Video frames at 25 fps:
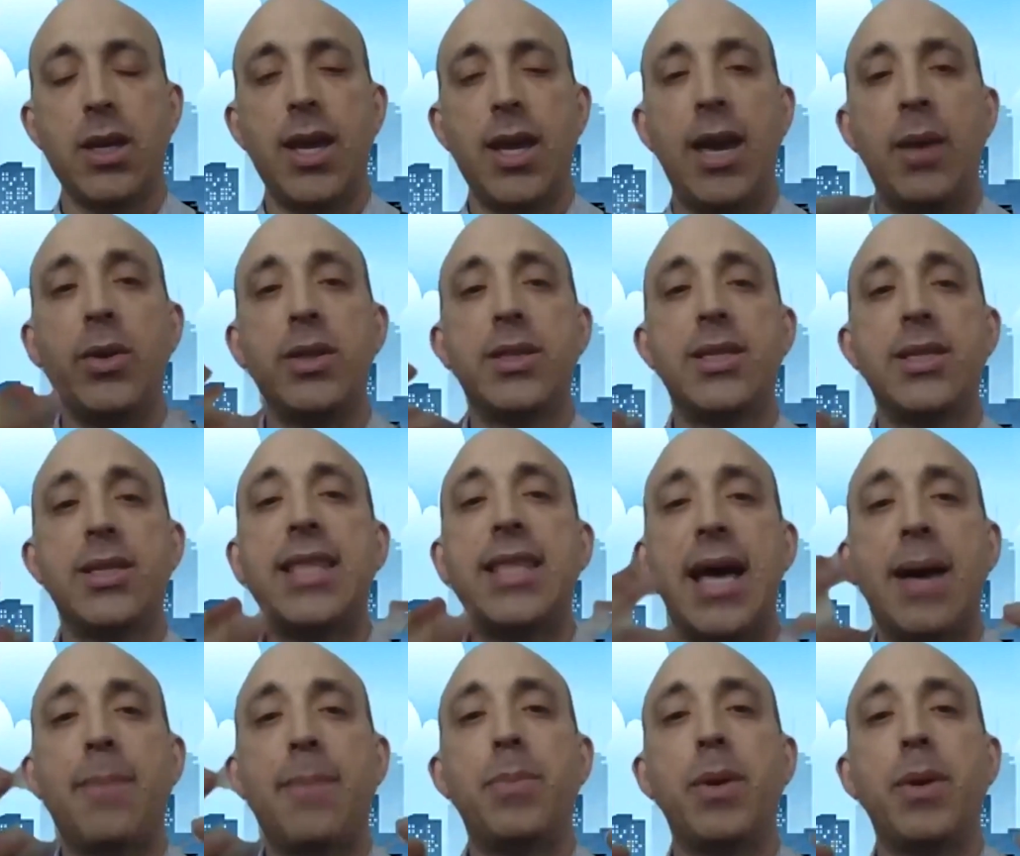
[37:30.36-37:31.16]
And we did
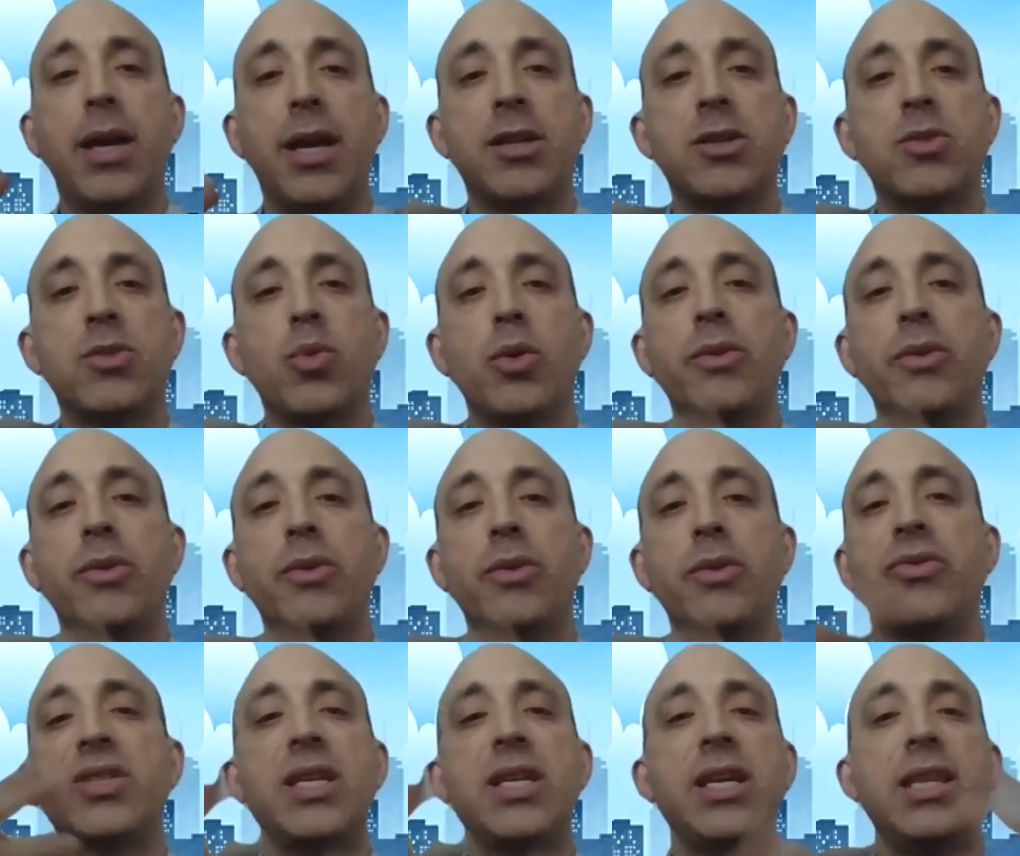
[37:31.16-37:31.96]
that because
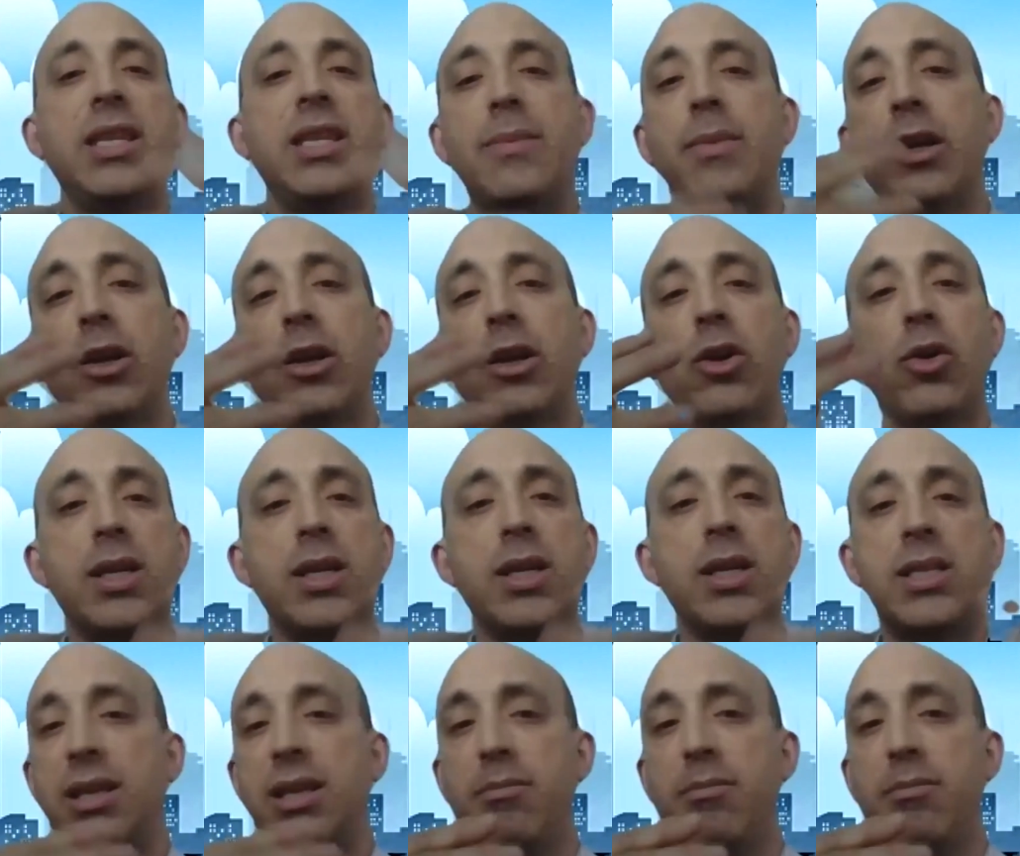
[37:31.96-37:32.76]
we've seen them
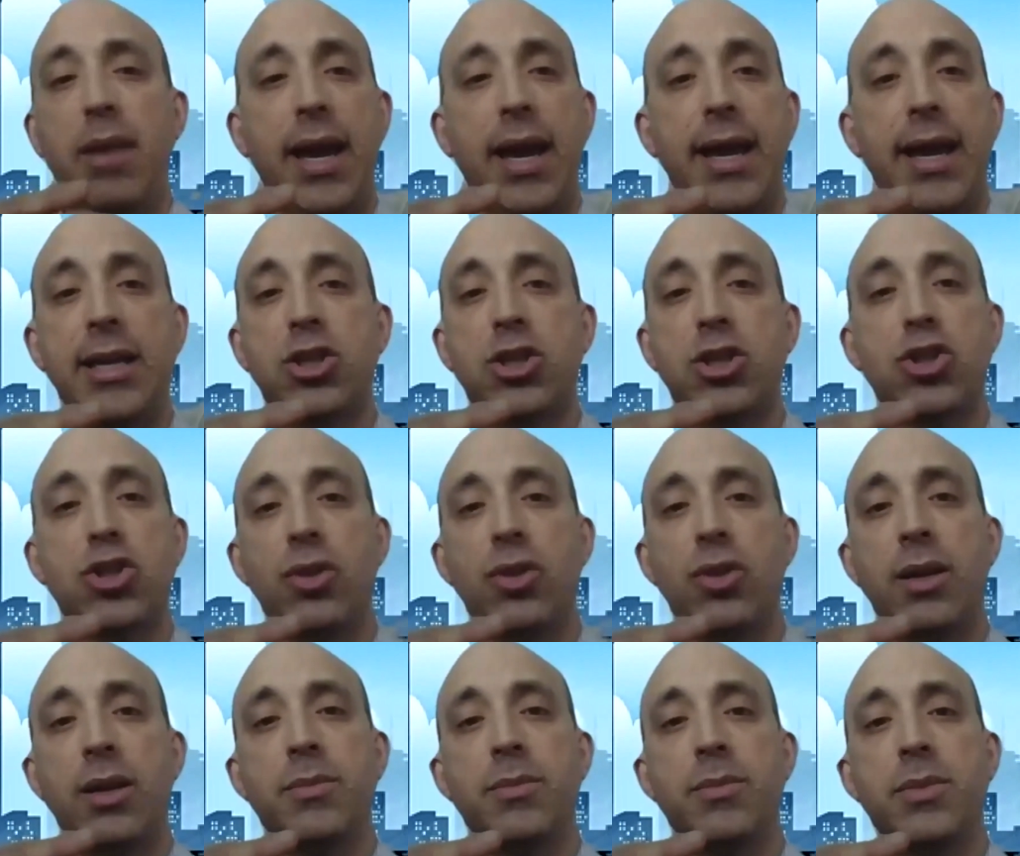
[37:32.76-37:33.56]
increasingly
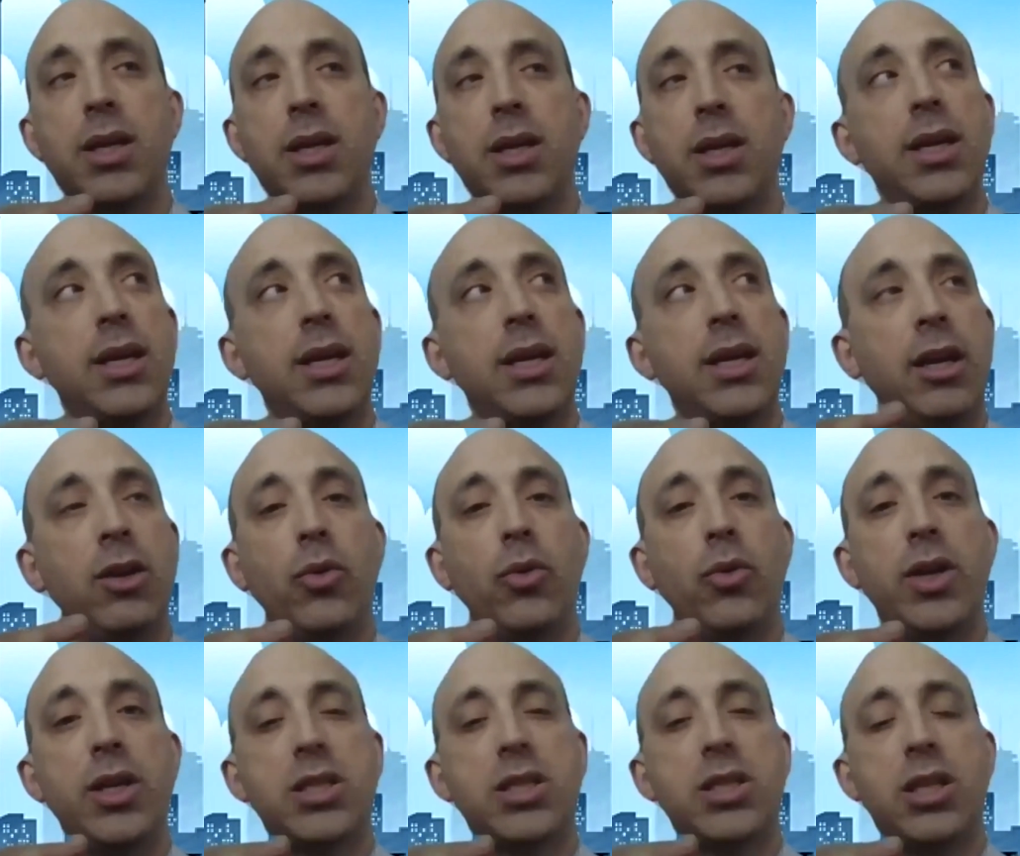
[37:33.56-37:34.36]
mainstreamed in
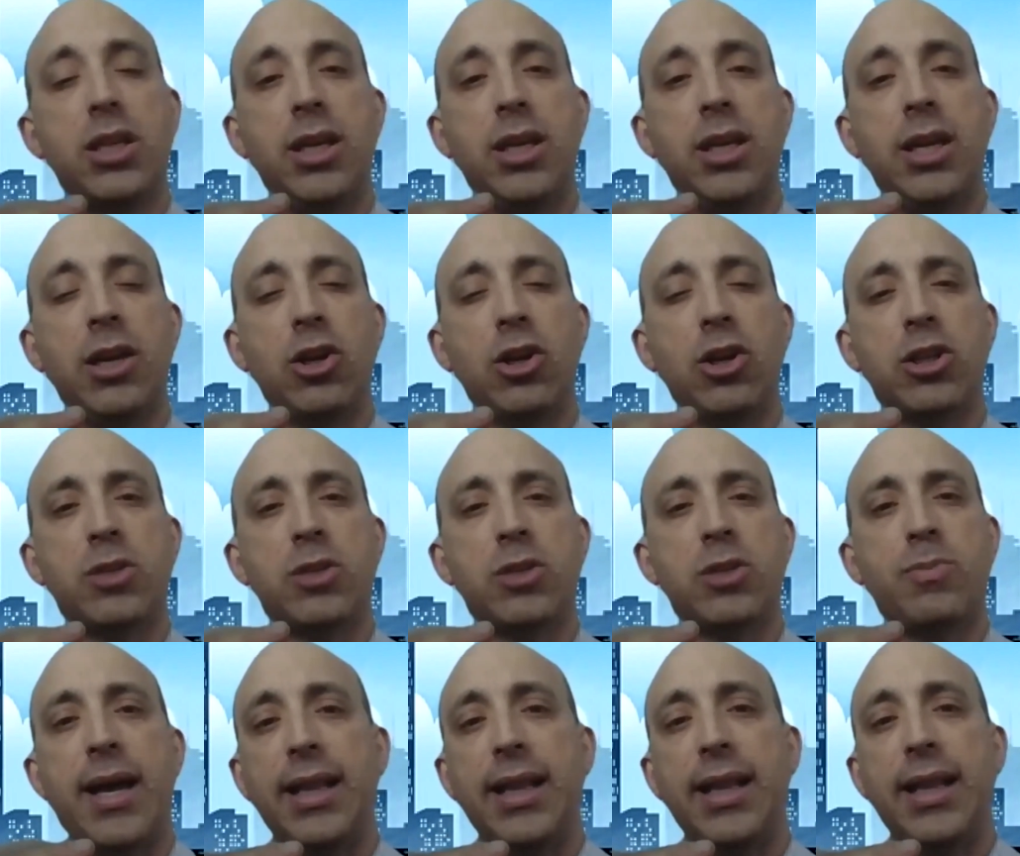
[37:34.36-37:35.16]
recent years
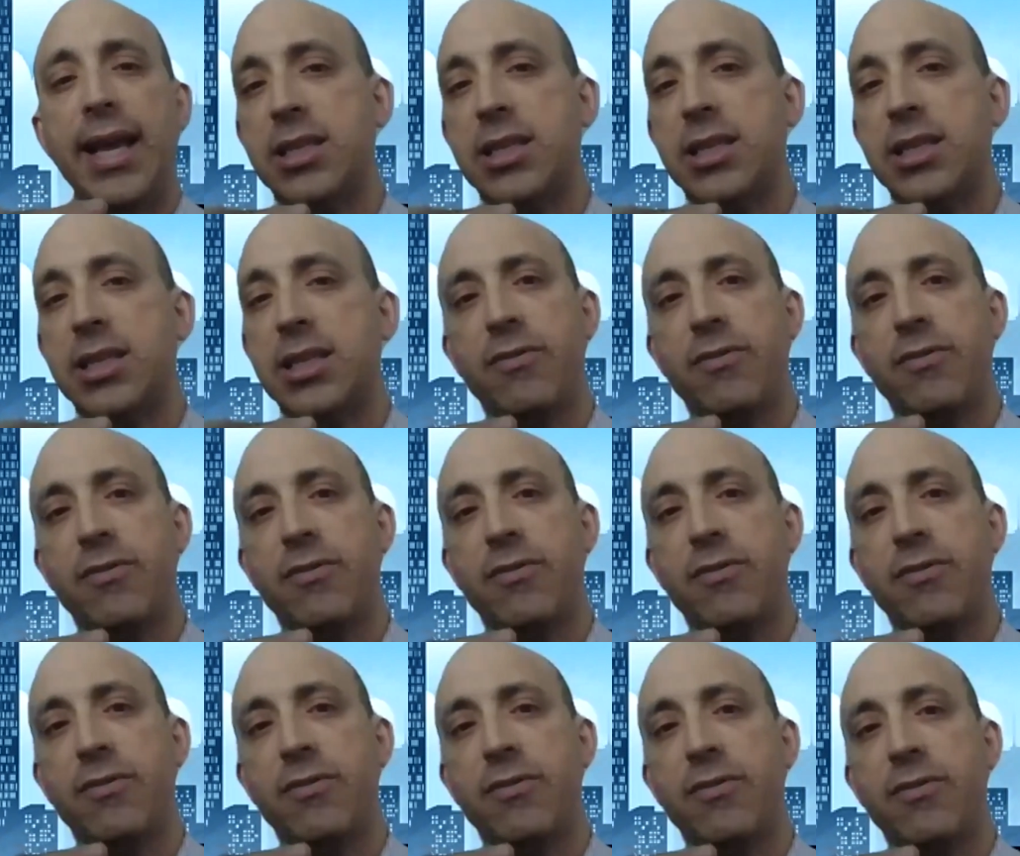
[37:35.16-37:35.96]
by elected
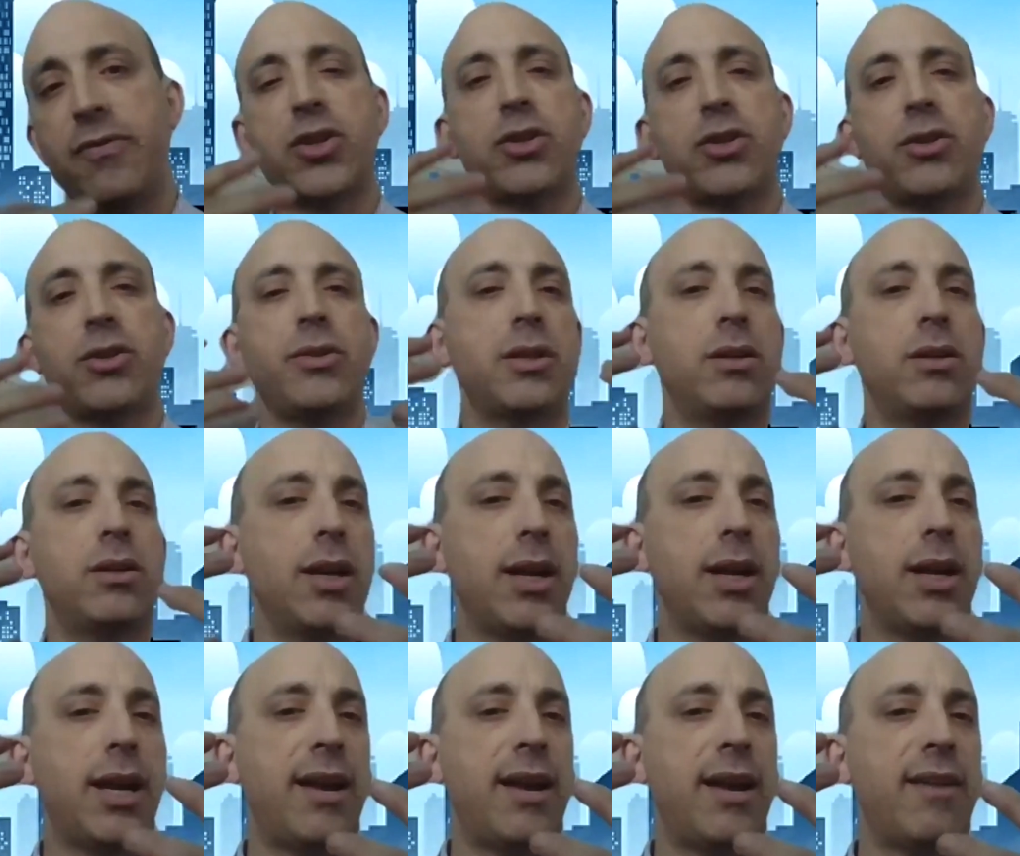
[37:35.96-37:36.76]
officials and
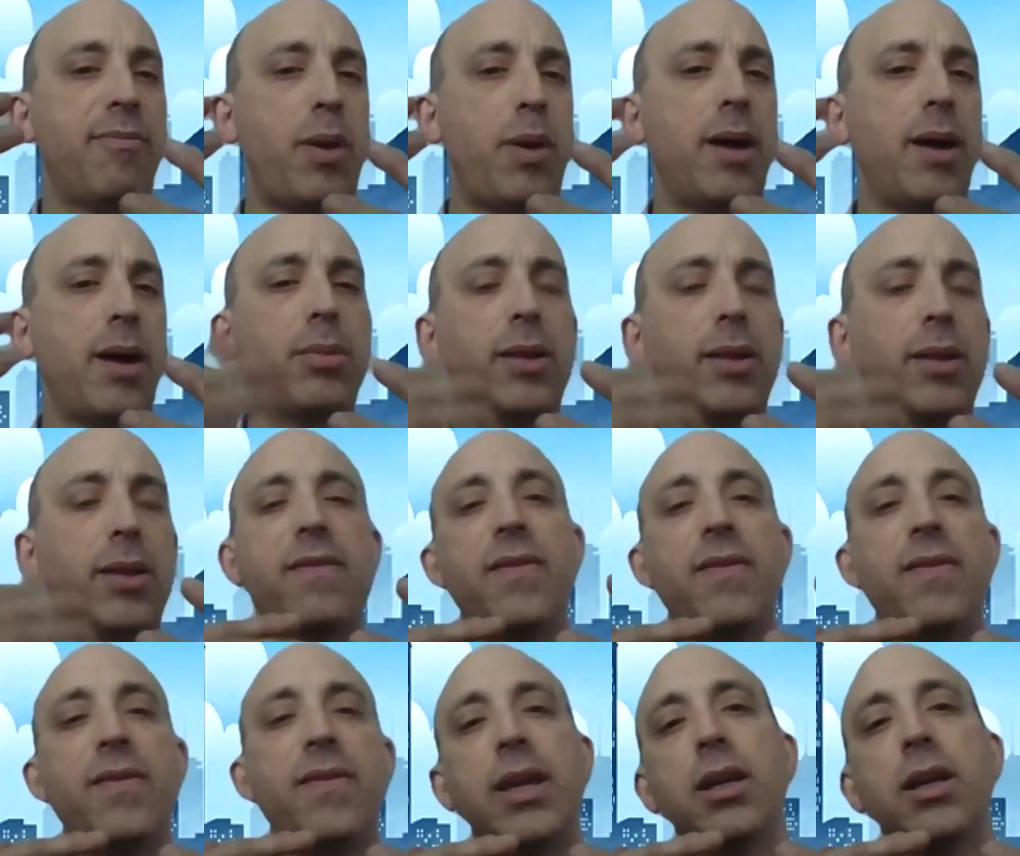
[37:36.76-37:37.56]
kind of public
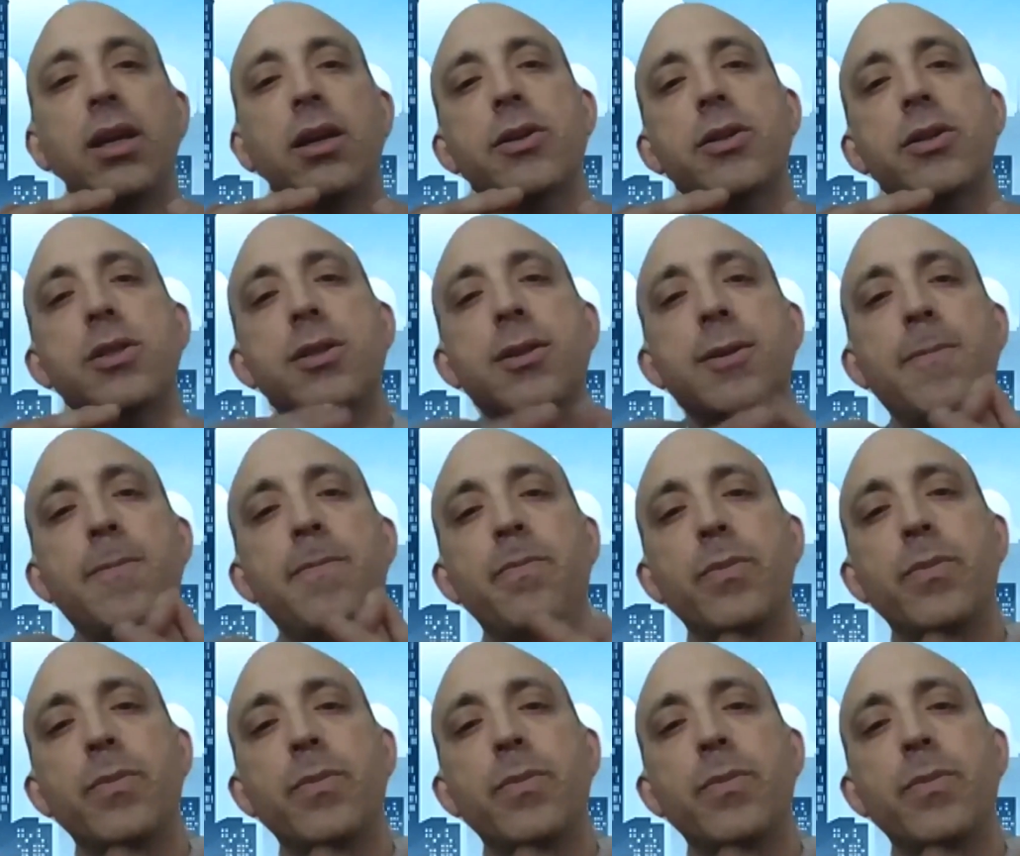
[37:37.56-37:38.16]
figures.